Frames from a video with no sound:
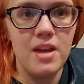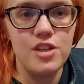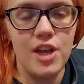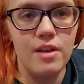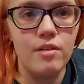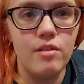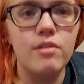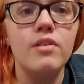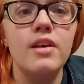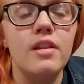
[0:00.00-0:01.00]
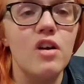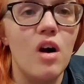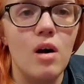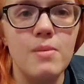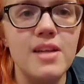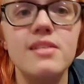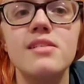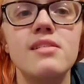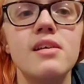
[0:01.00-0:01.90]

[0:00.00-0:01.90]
channel in the comments,